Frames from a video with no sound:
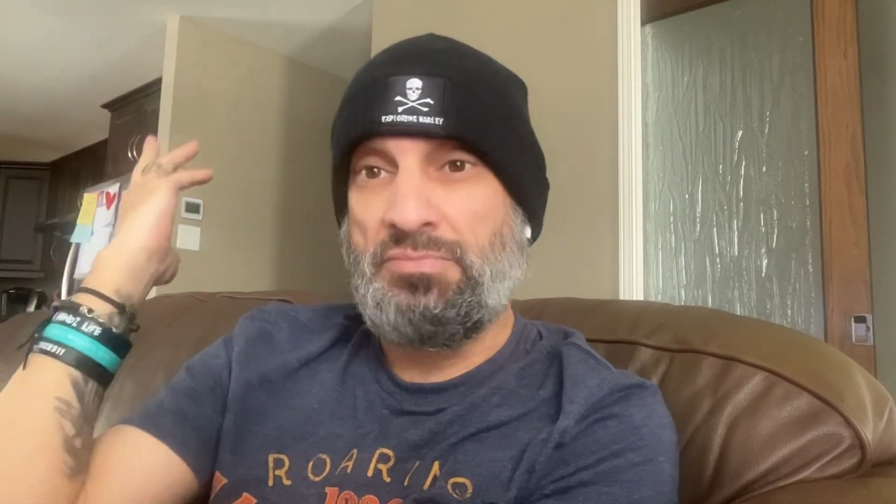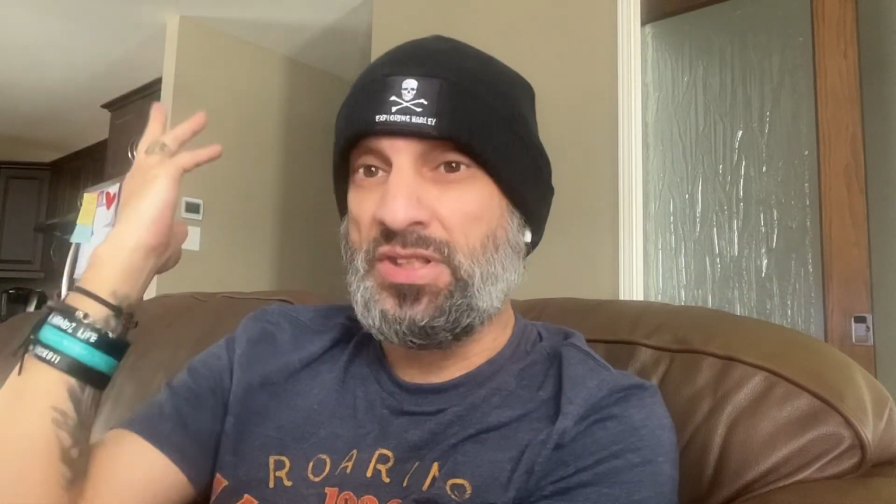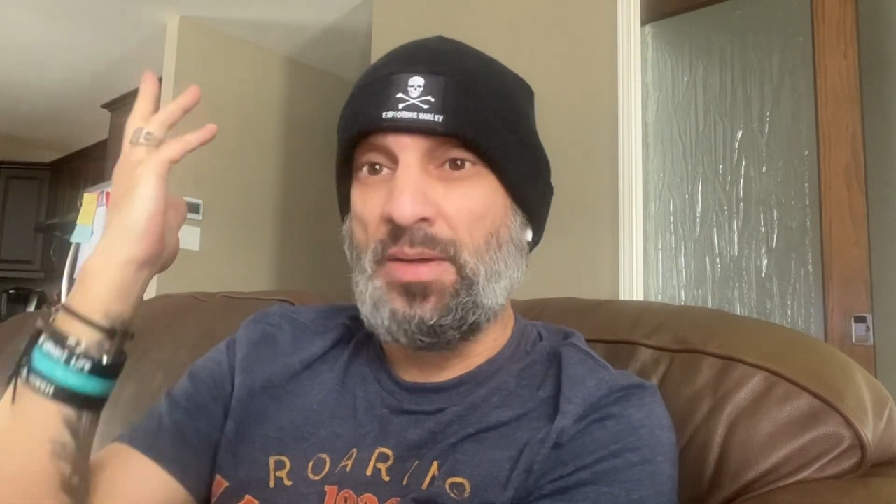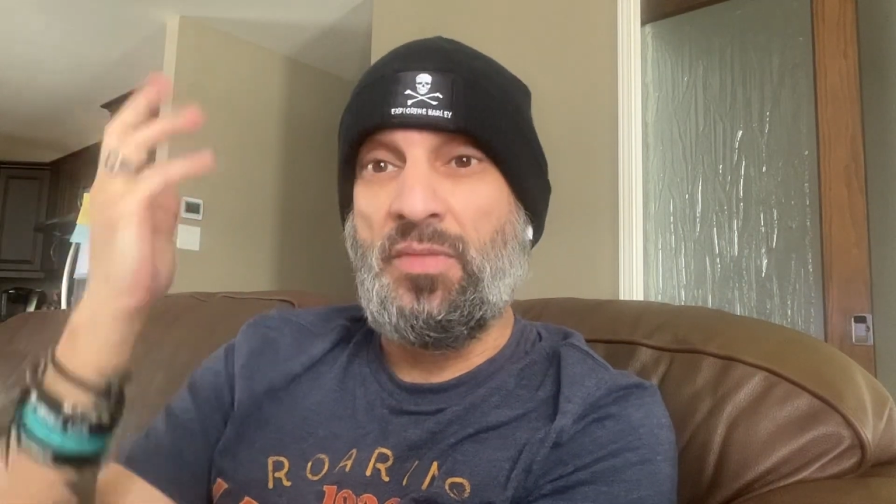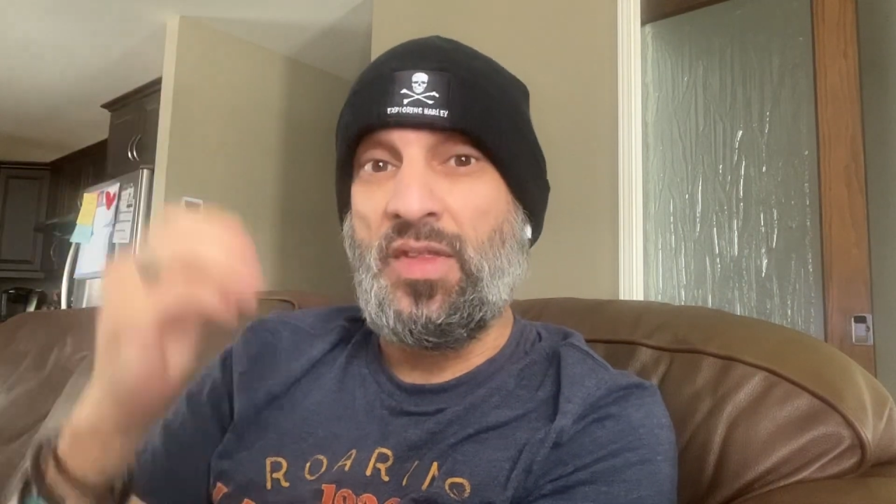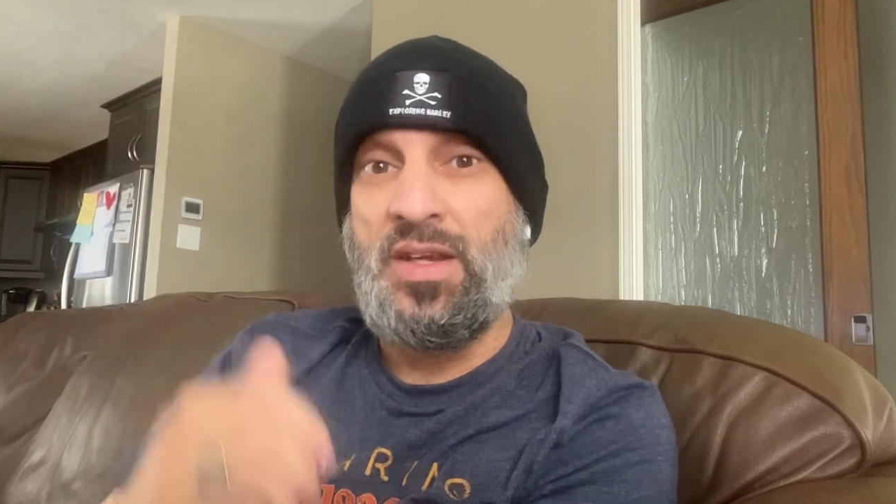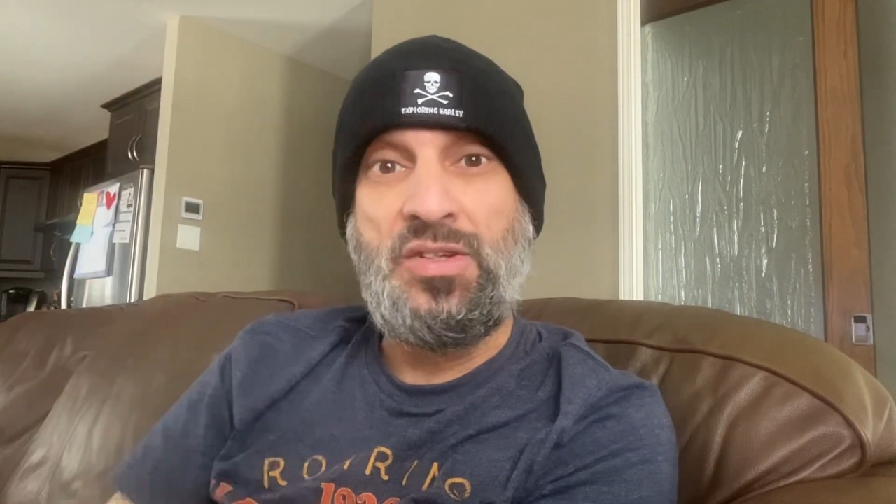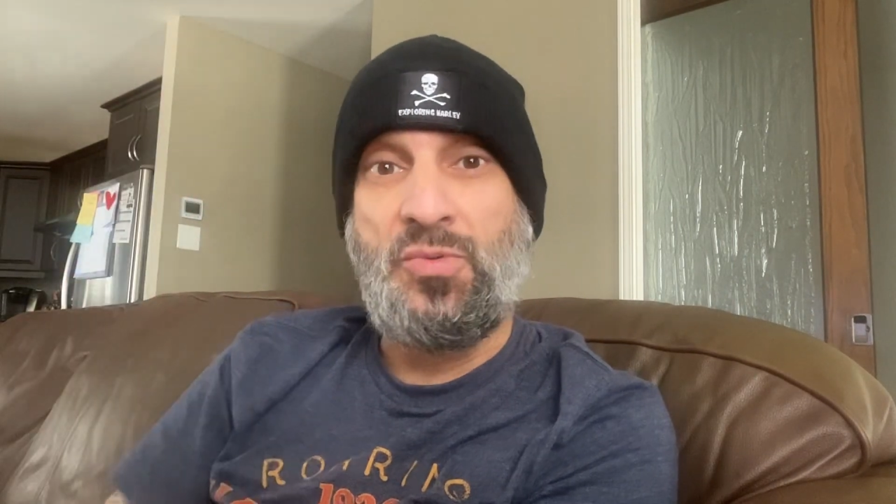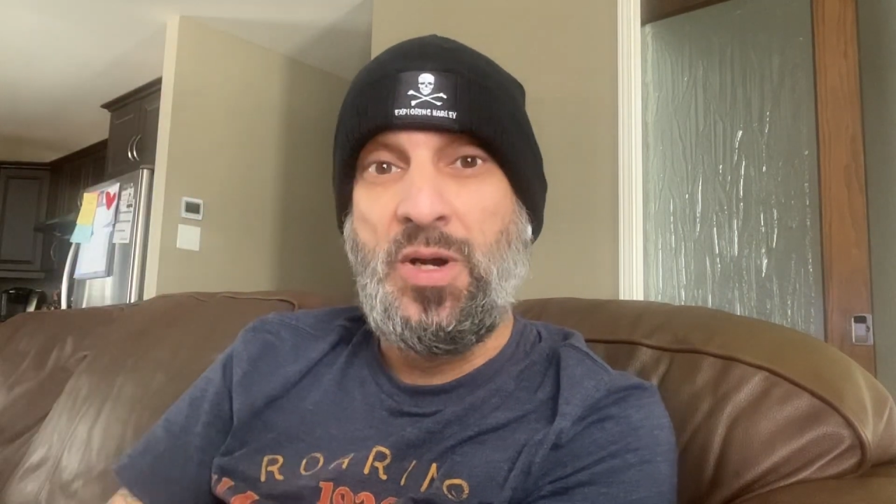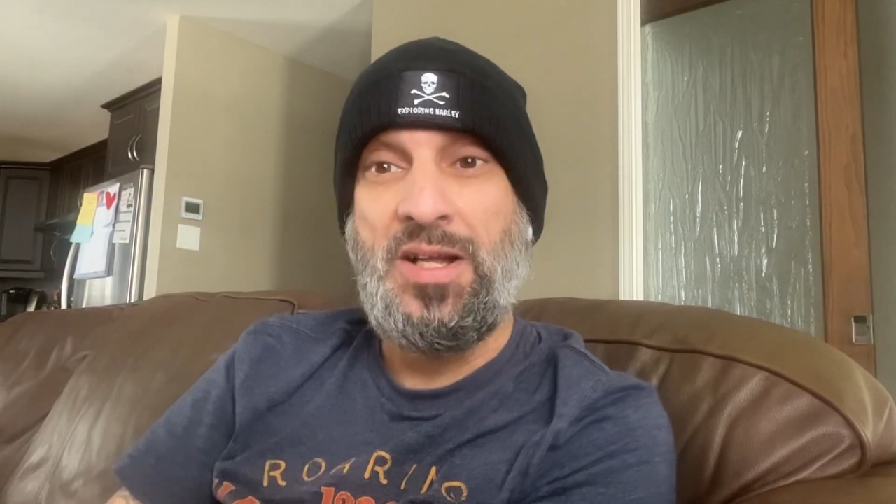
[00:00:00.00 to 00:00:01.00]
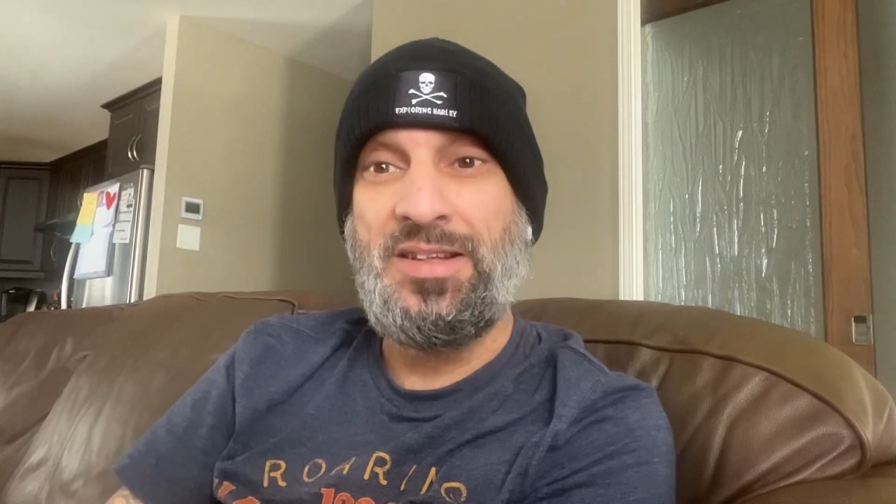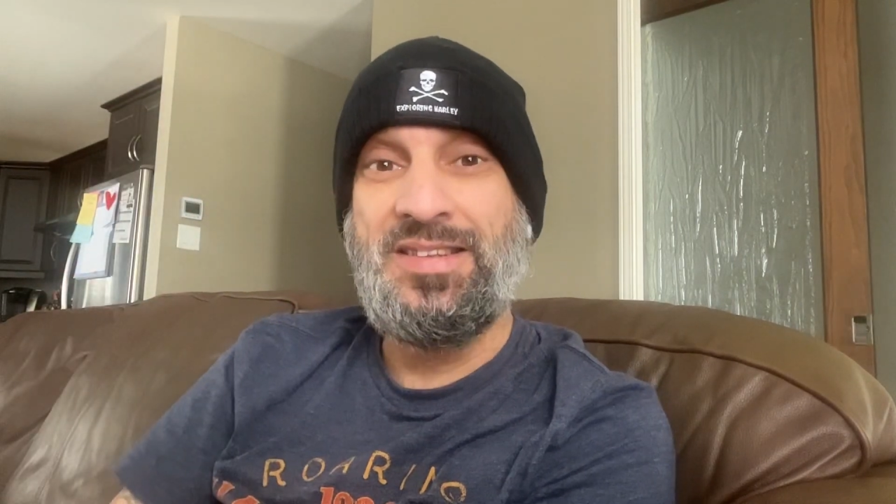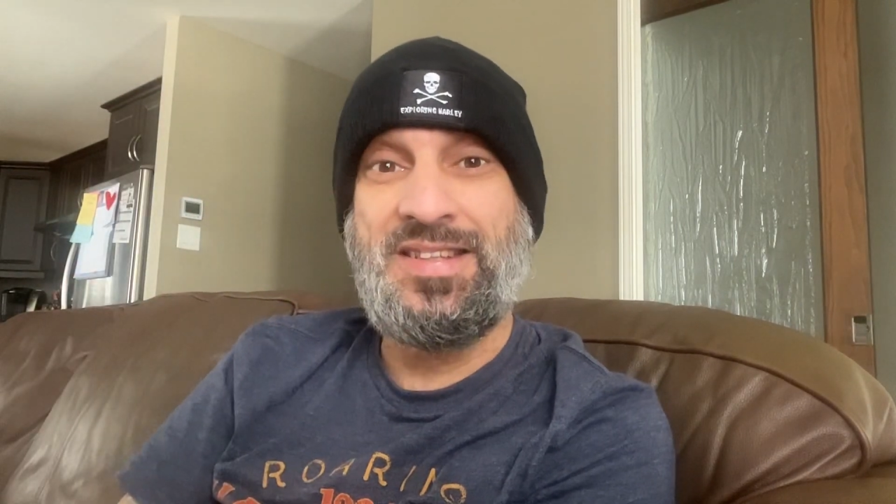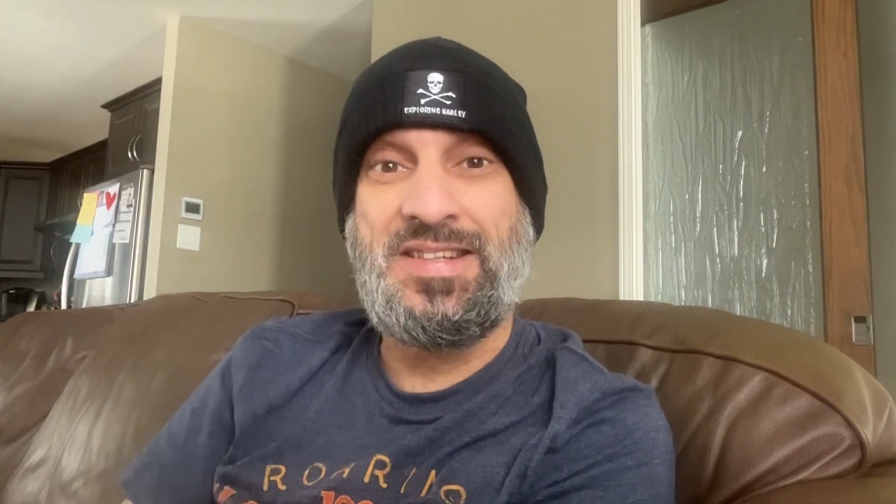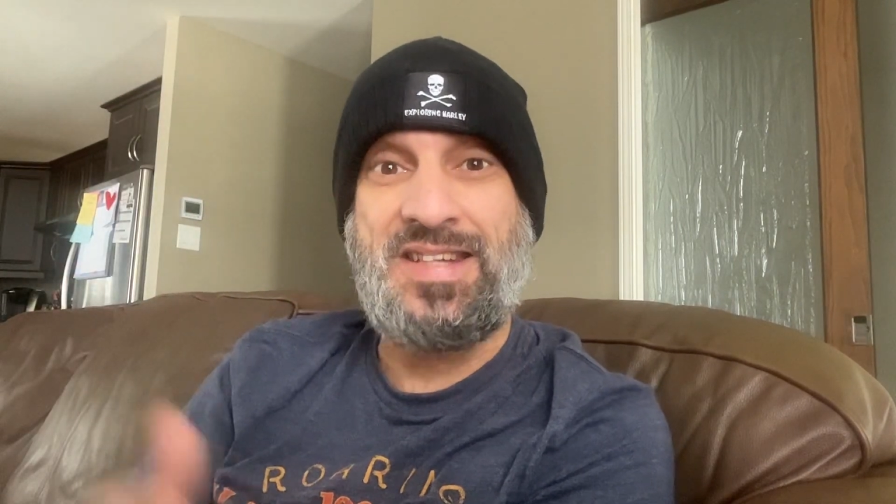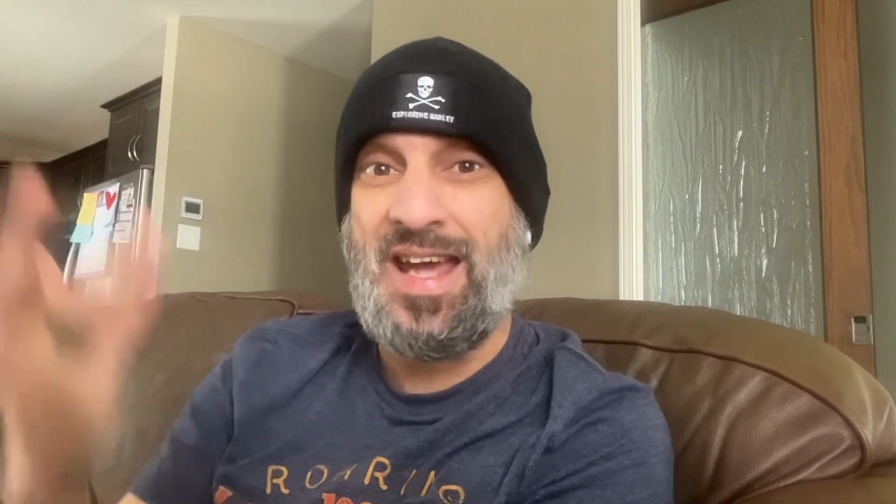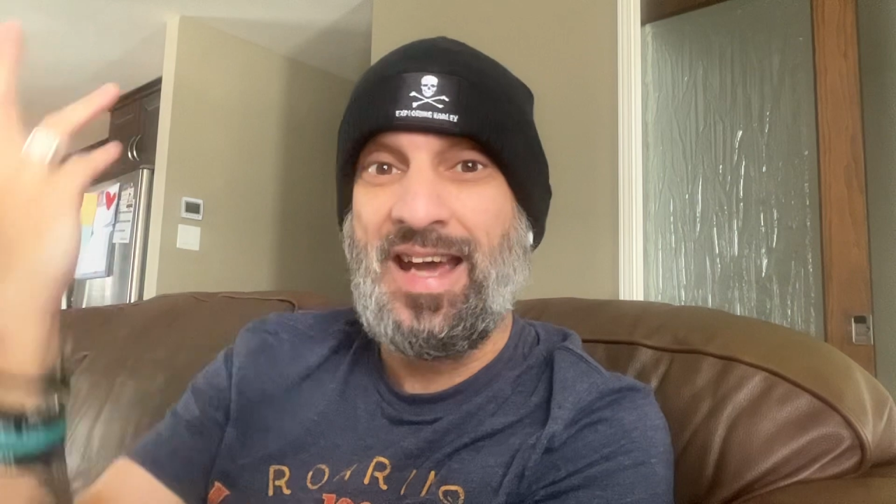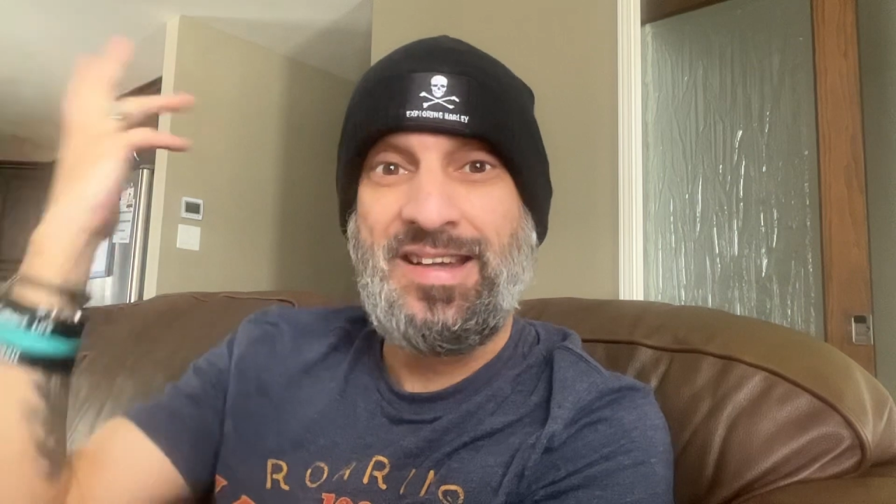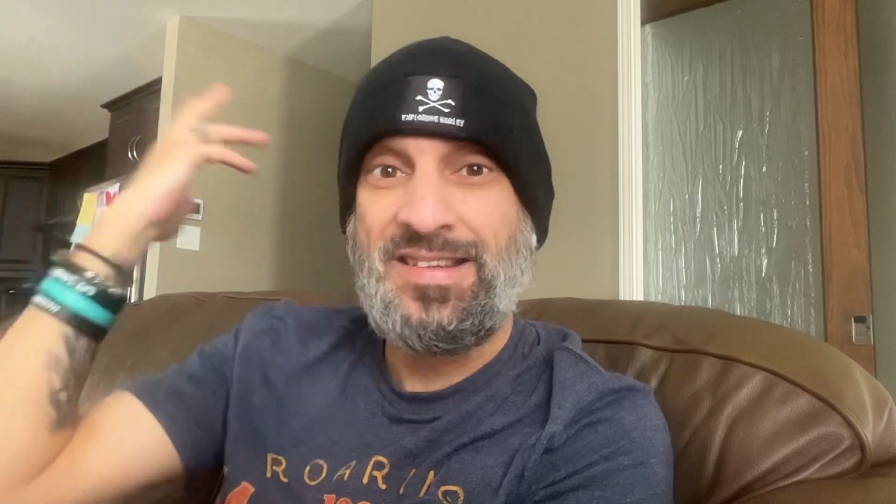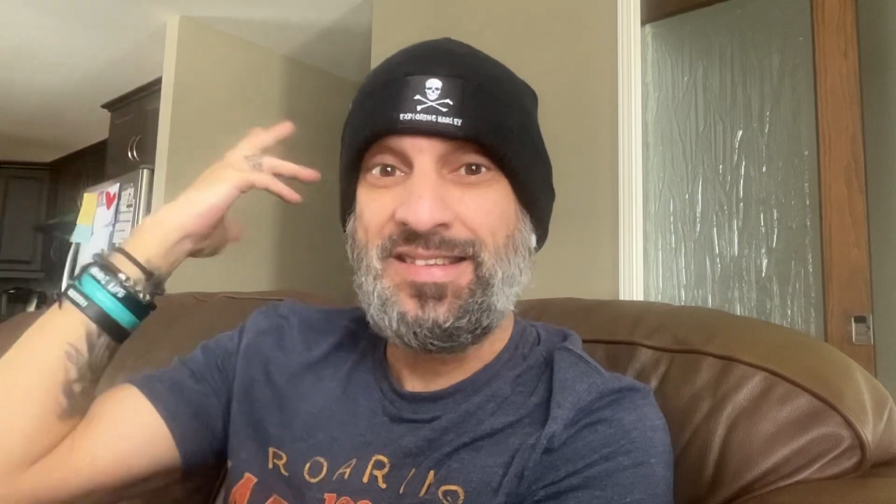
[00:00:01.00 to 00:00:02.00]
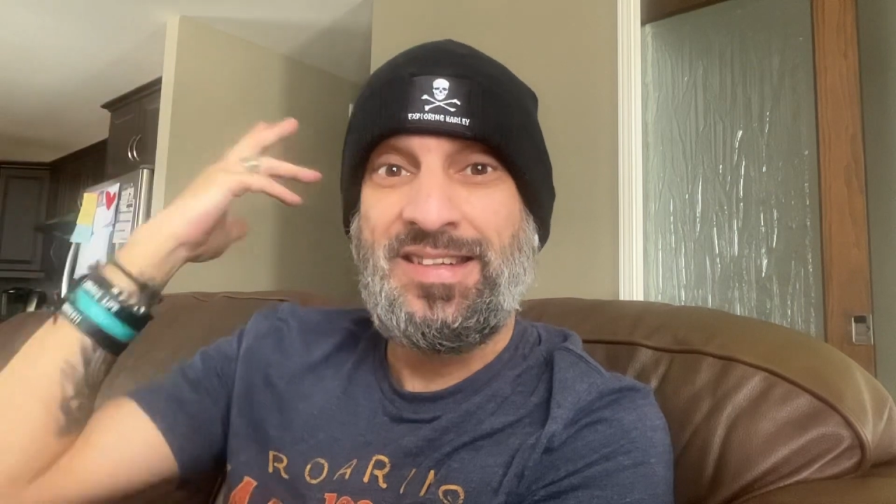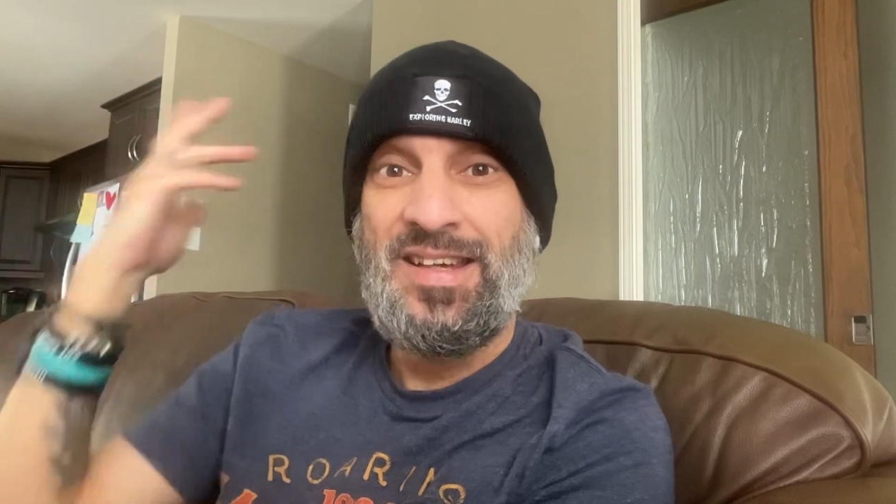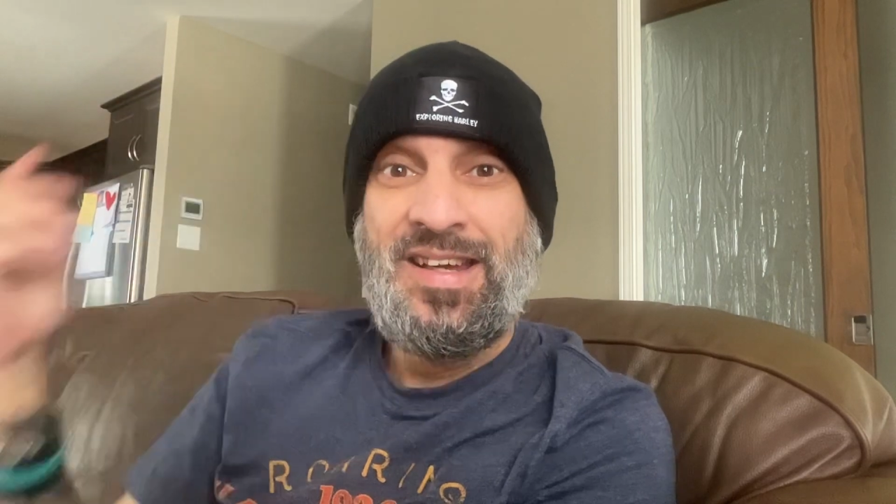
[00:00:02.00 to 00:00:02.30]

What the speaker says: something will detect